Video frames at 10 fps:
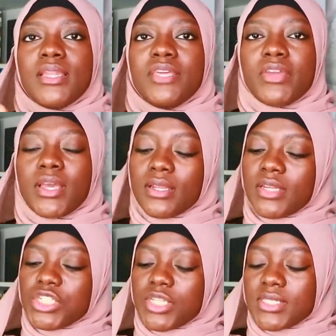leave-in
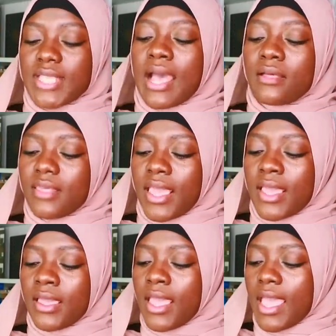conditioners out
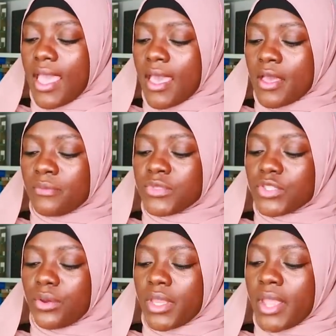there um,
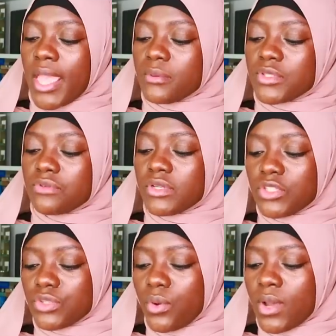so it helps to
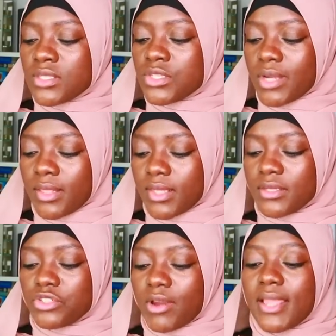restore and
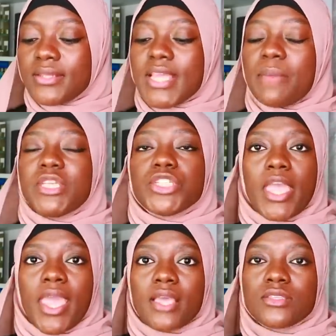strengthen dry damaged
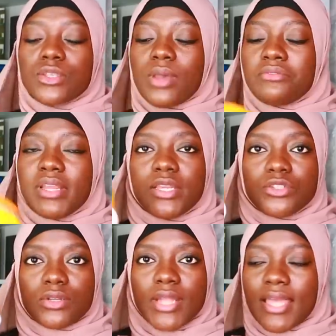hair so I really
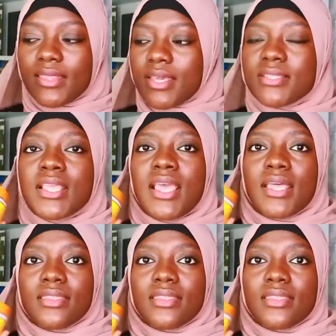do like this